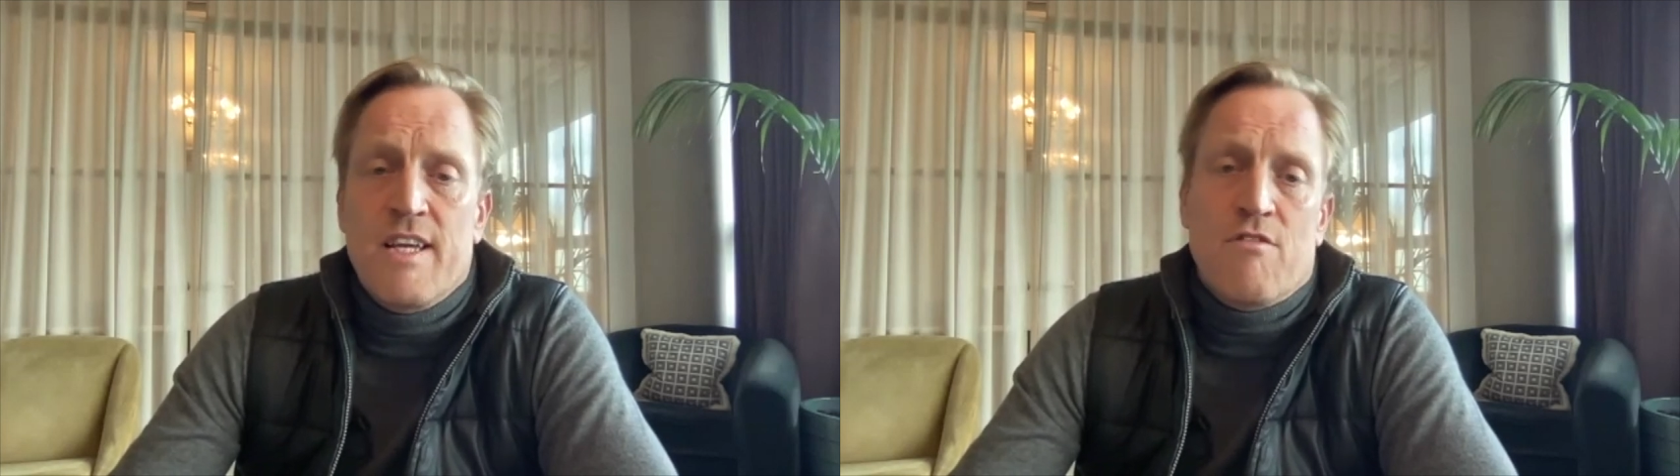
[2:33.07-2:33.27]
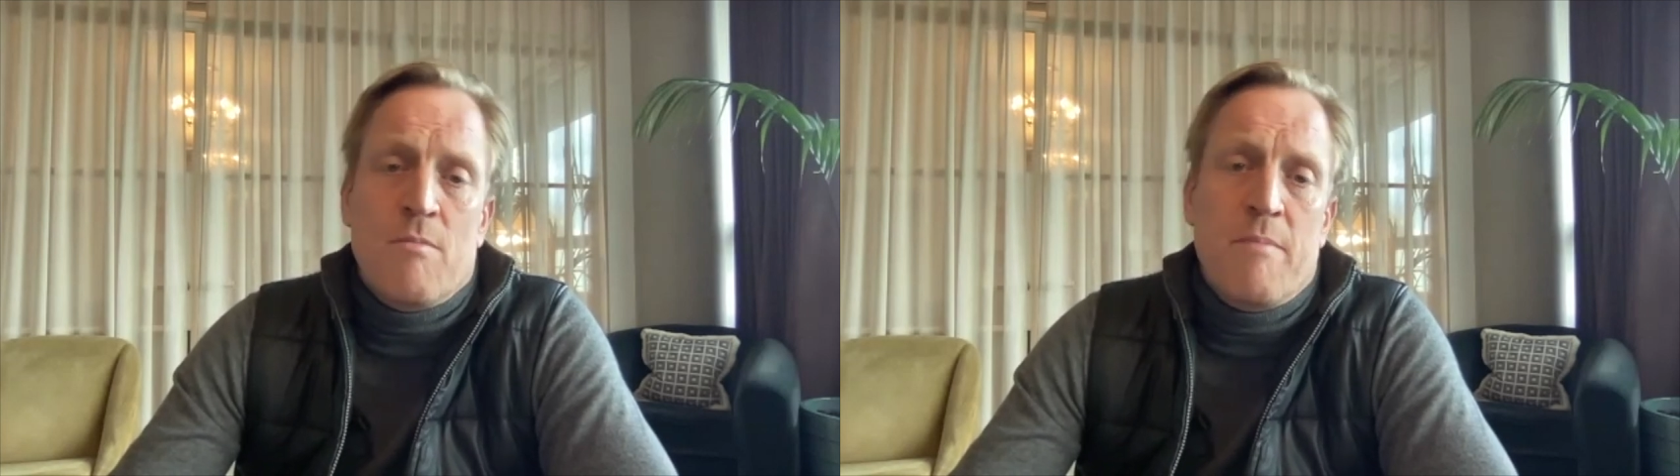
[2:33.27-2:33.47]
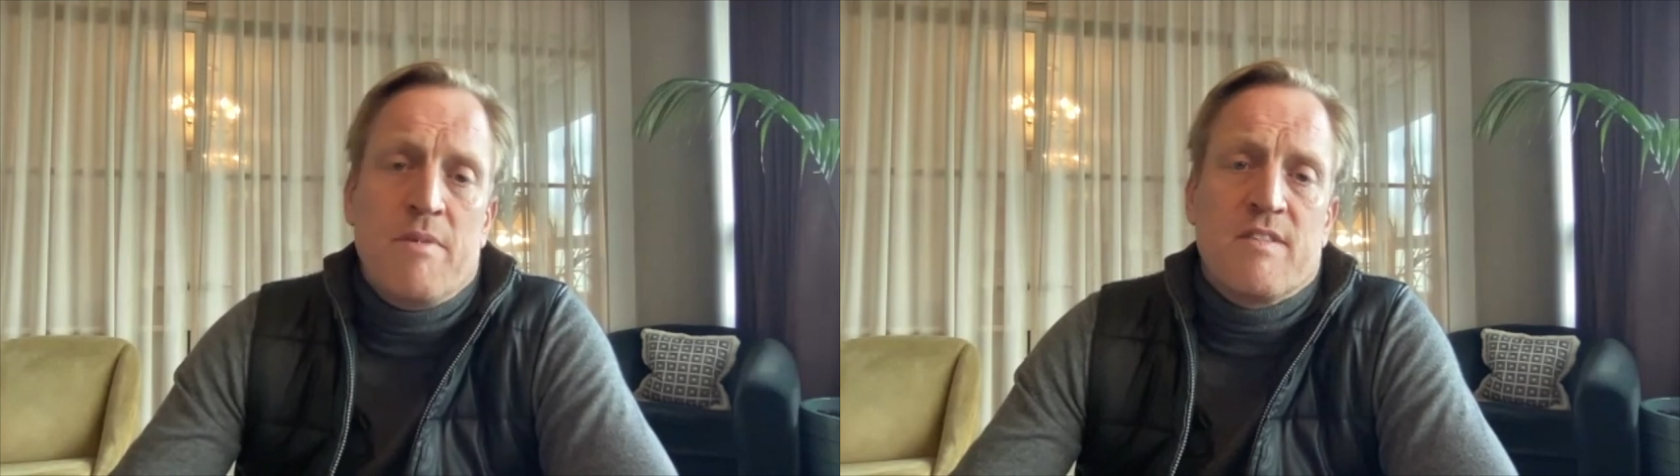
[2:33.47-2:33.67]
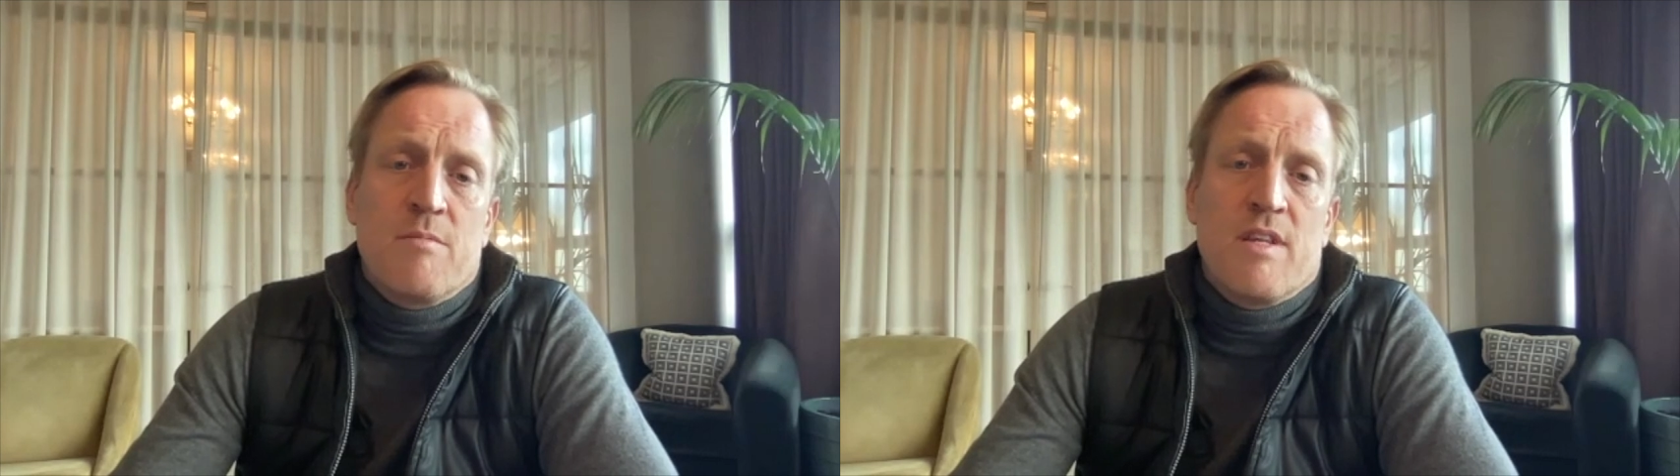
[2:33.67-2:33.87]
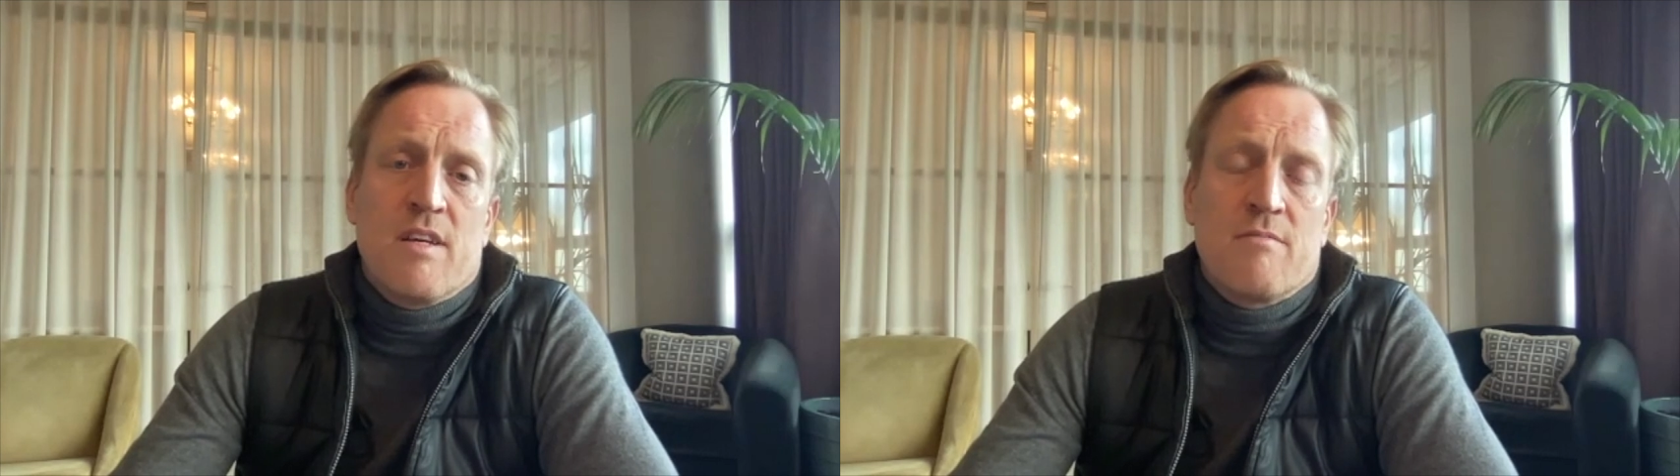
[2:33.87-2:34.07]
you'll remember
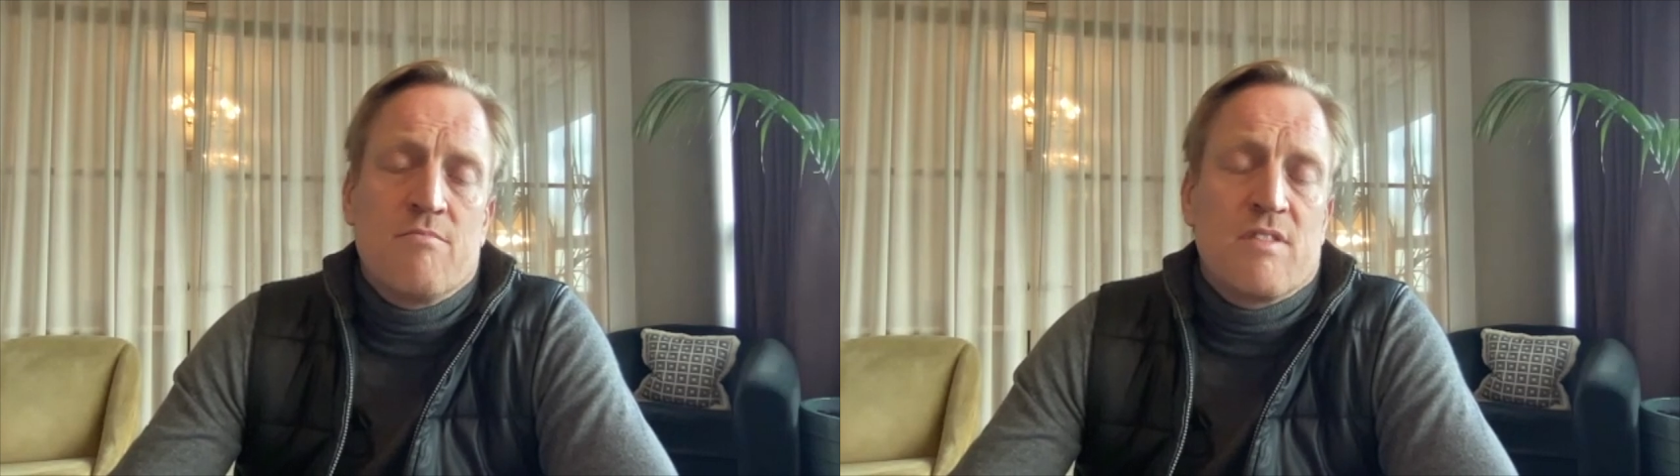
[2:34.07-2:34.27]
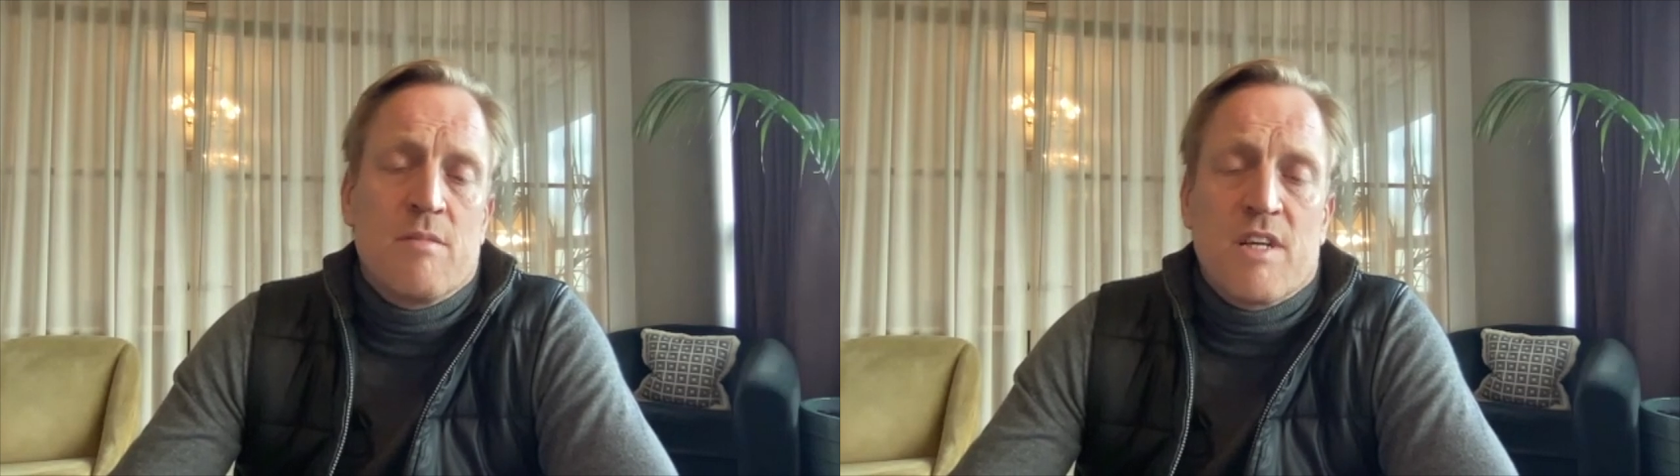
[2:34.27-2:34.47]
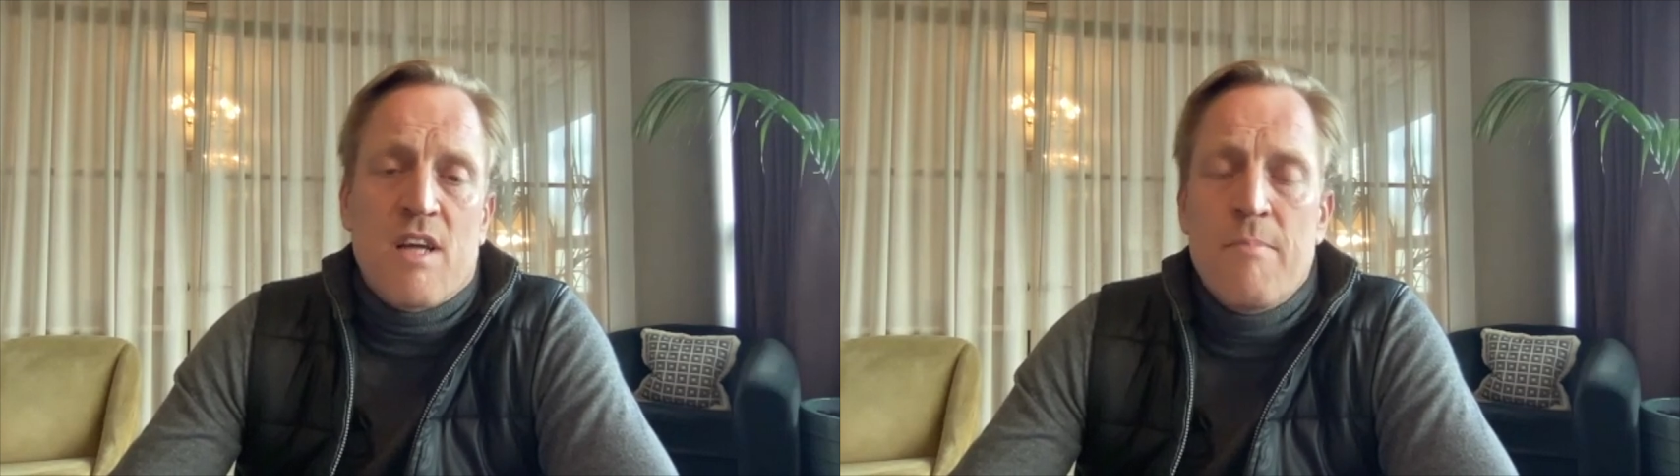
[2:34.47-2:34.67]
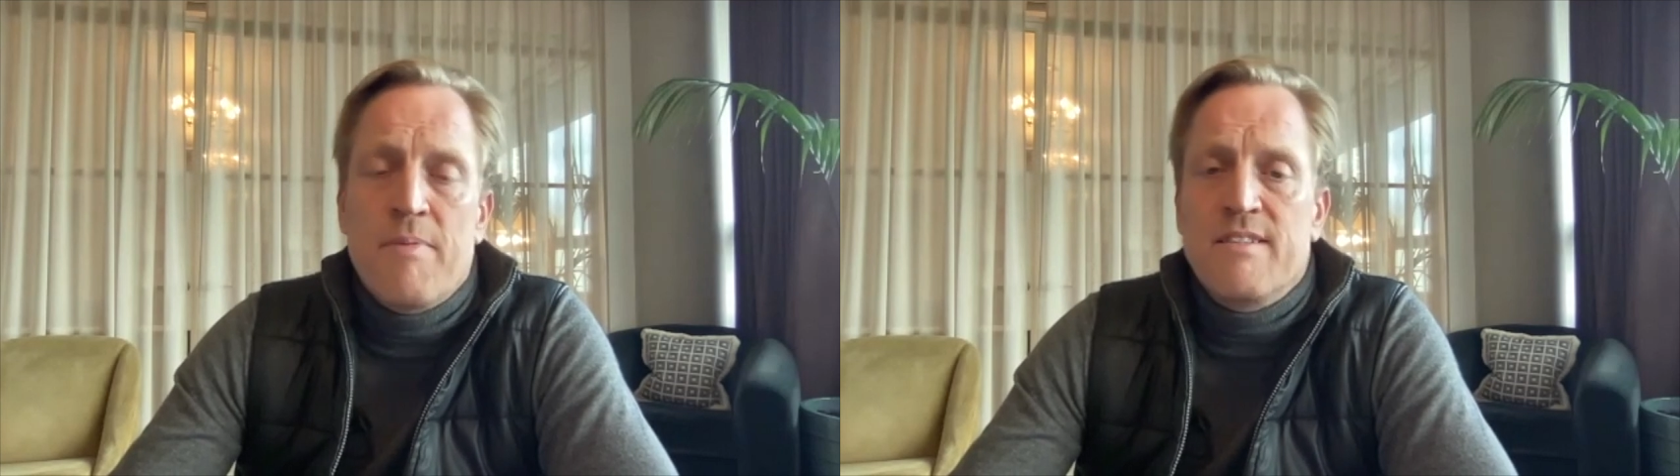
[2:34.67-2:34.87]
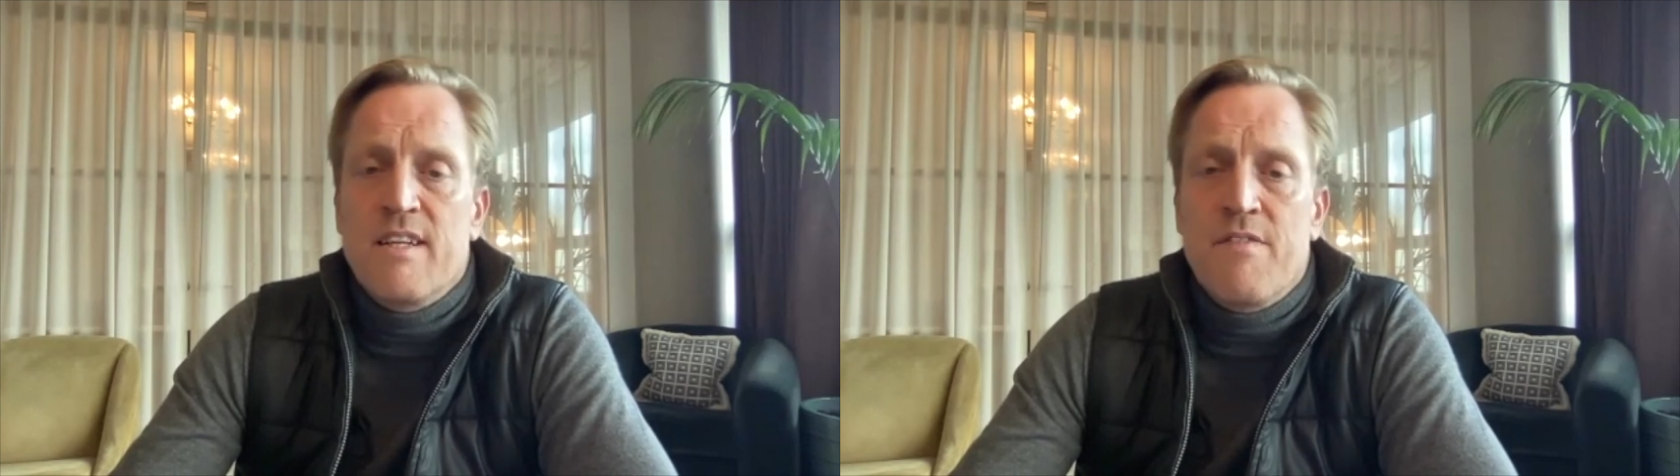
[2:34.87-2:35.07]
some of the
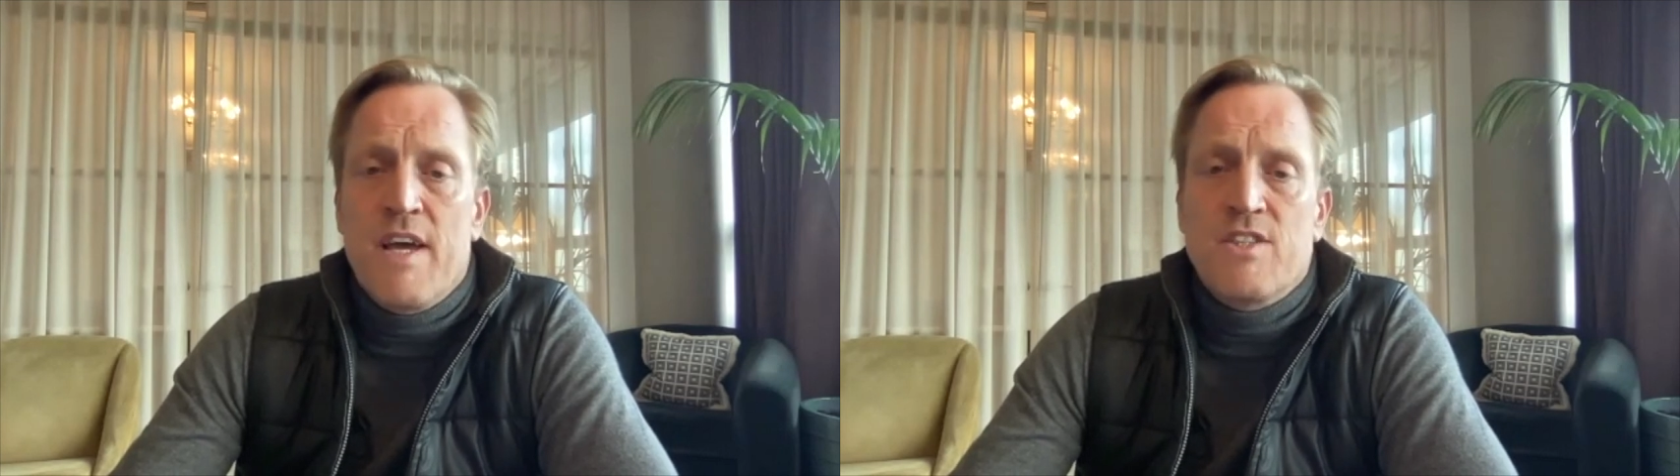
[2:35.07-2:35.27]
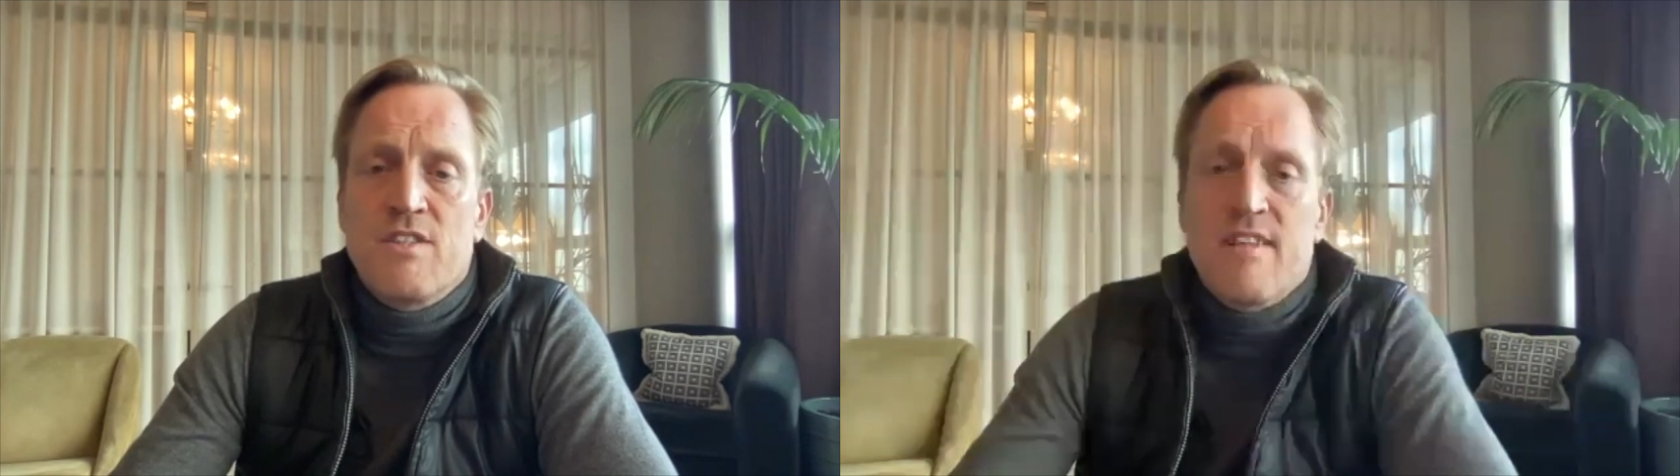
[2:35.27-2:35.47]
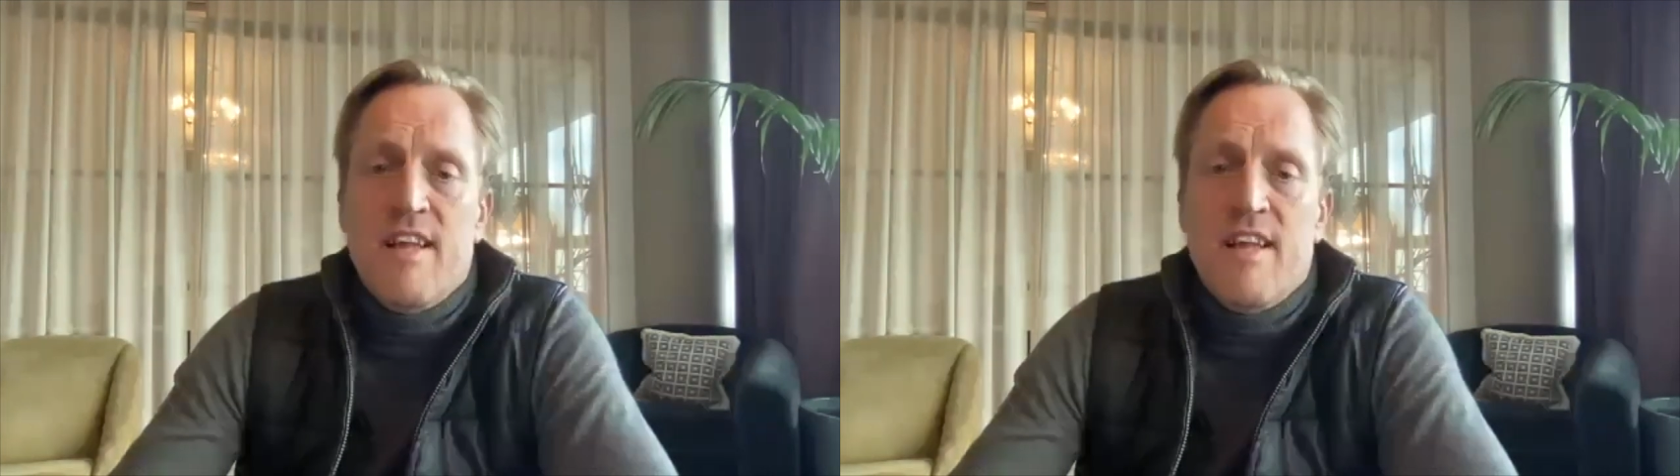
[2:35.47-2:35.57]
company's innovations